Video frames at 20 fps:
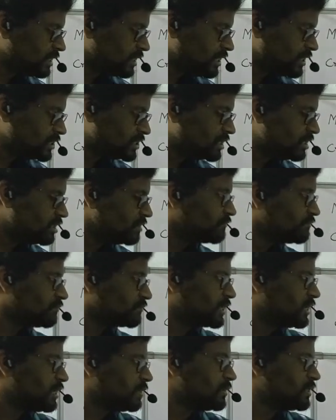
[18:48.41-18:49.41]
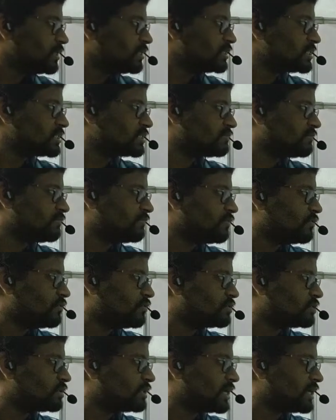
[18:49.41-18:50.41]
instead of keeping this
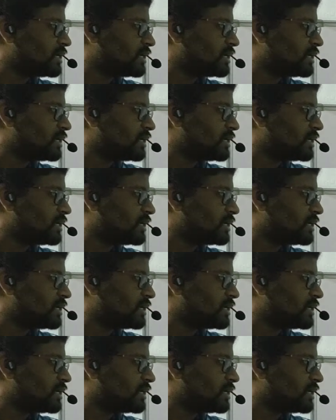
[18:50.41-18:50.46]
fourth